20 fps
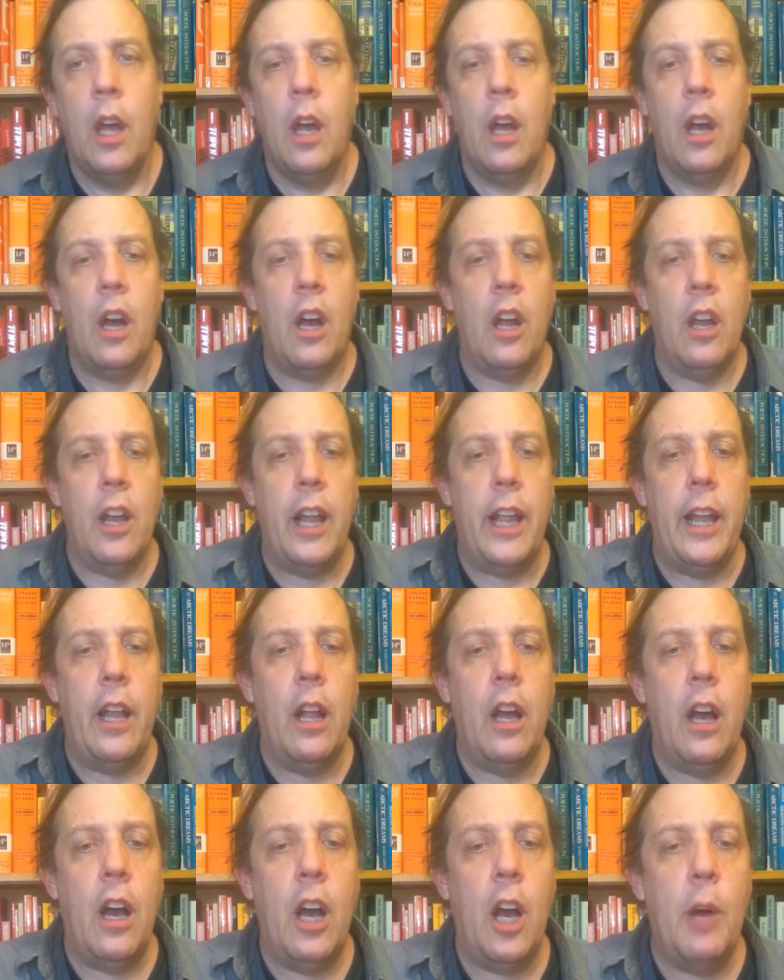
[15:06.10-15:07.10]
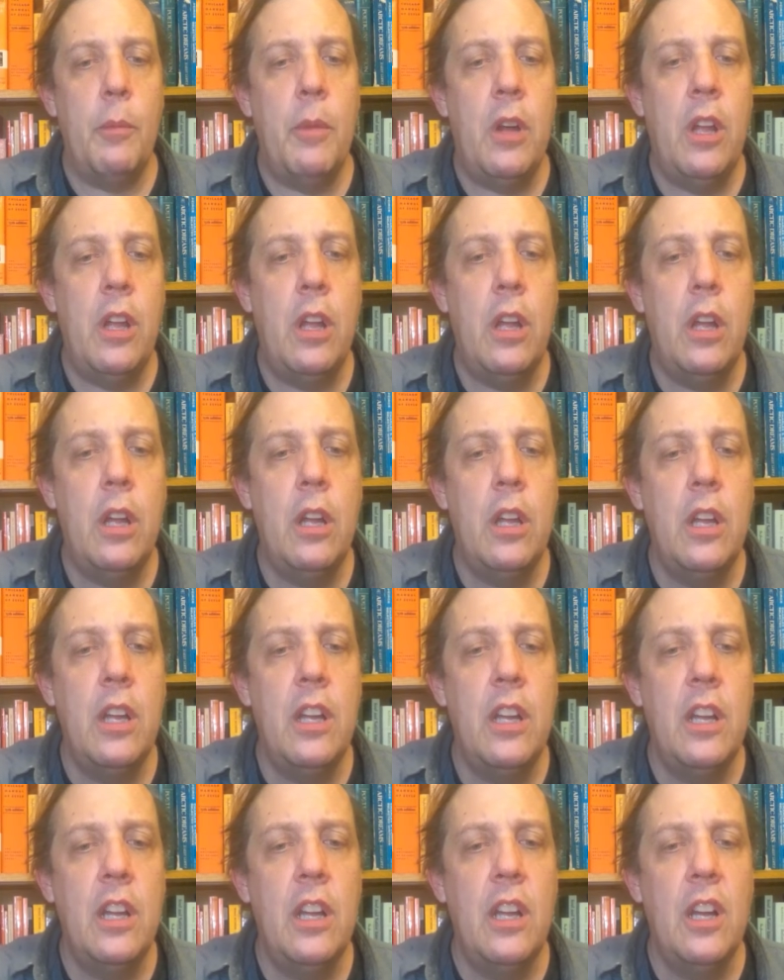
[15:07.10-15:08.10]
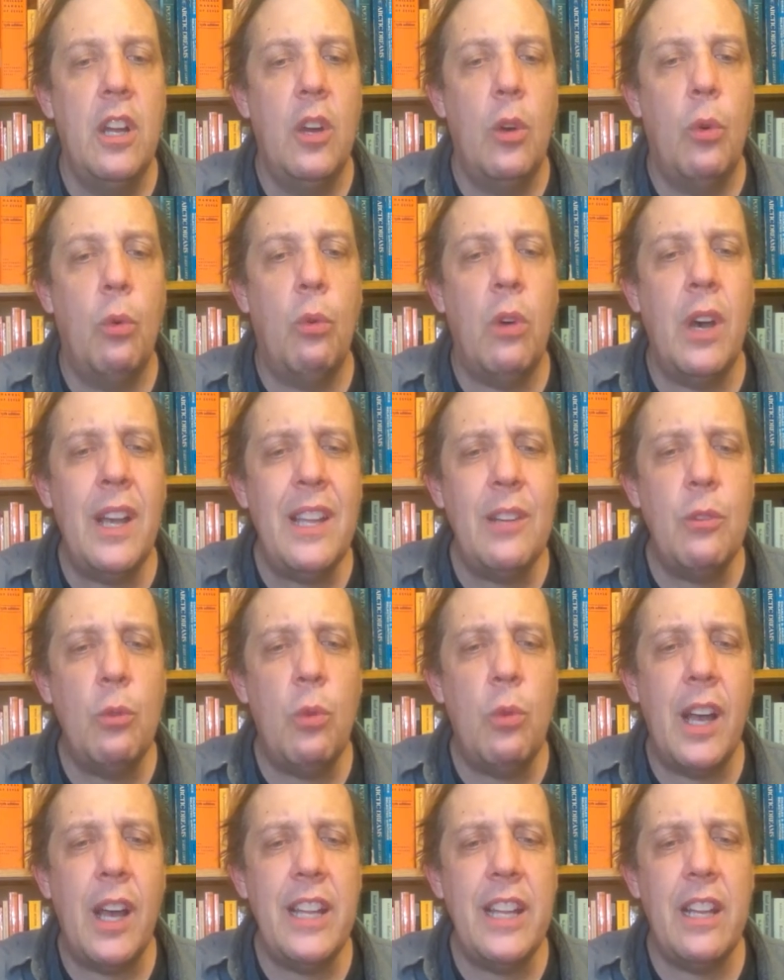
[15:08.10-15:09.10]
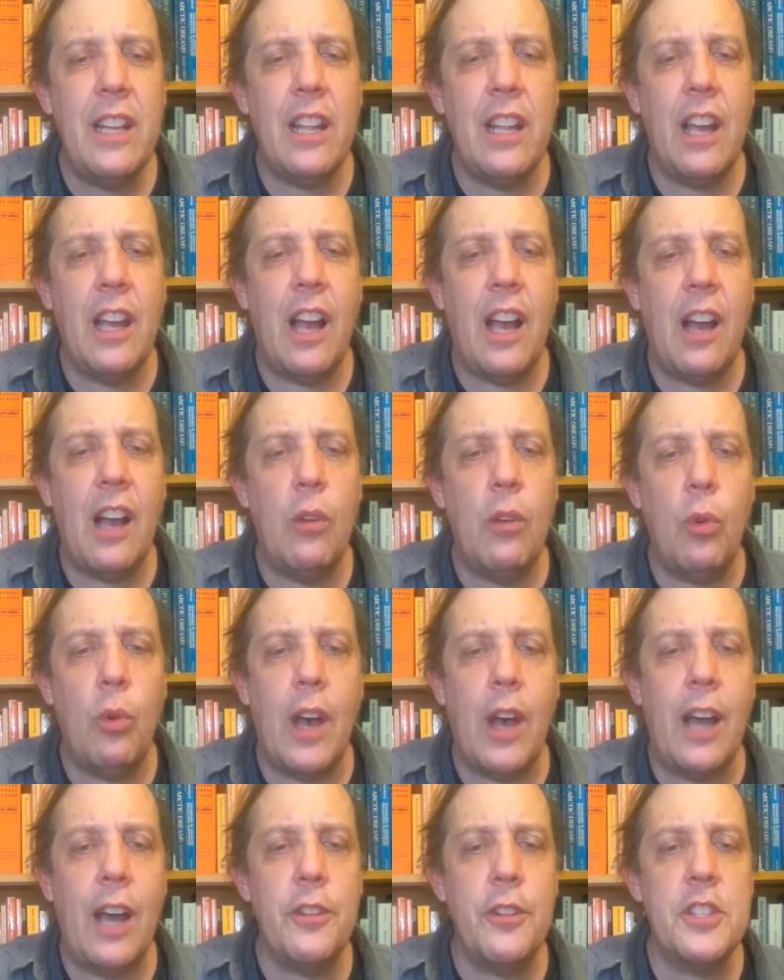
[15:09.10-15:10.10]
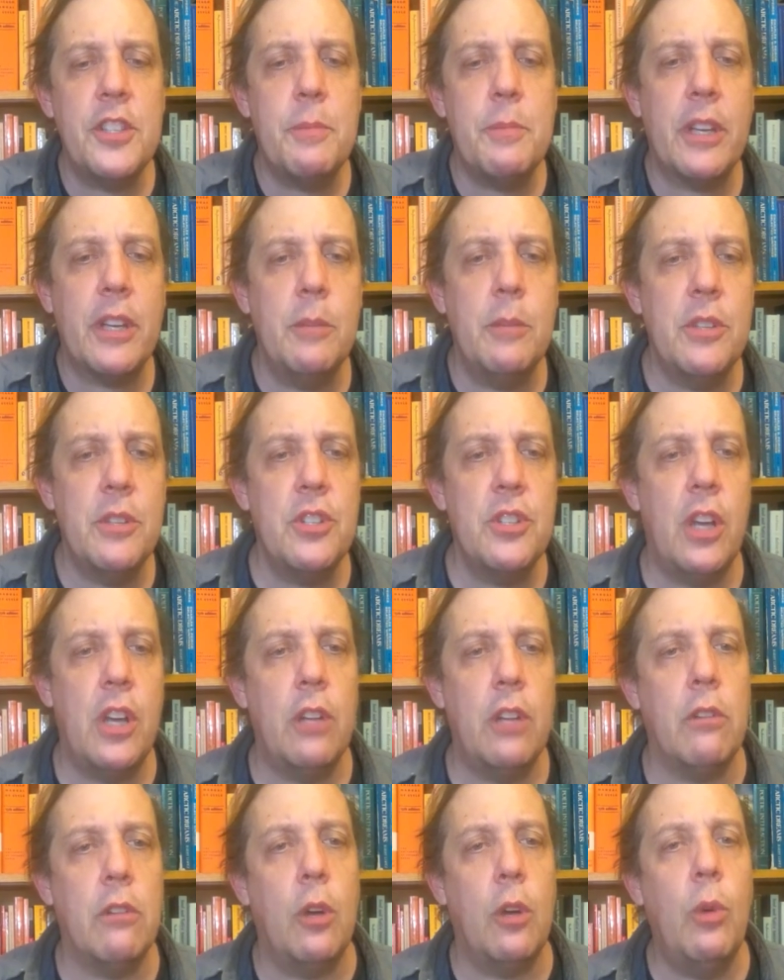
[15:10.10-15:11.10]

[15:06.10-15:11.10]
All right. Um, why? Why? How, how did this become a genre?